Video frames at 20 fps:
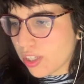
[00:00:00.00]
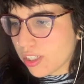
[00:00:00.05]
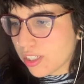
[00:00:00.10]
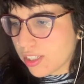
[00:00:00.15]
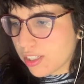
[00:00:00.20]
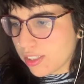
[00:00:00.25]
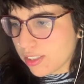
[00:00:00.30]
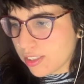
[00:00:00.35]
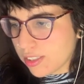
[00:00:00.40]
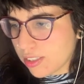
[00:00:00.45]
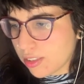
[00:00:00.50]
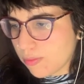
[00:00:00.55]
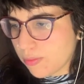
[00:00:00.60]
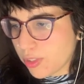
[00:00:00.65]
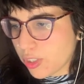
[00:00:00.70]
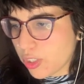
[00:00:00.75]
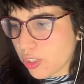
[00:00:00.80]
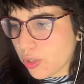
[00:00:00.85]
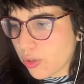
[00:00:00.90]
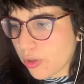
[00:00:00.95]
custom
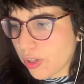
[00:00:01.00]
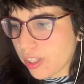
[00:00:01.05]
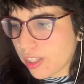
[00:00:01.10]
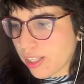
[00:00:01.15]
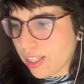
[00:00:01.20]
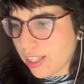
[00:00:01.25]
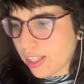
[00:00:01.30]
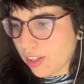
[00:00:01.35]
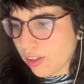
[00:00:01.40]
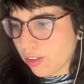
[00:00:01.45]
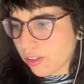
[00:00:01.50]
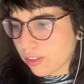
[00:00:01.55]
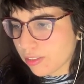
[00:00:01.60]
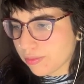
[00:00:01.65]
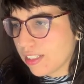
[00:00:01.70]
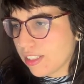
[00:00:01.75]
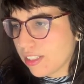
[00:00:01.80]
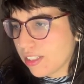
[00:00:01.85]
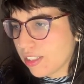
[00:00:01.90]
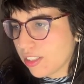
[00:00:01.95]
URL.
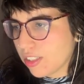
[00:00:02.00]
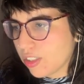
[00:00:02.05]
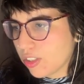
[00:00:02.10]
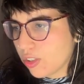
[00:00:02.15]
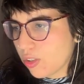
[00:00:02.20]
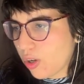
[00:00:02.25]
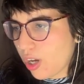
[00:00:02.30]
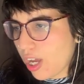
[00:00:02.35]
So I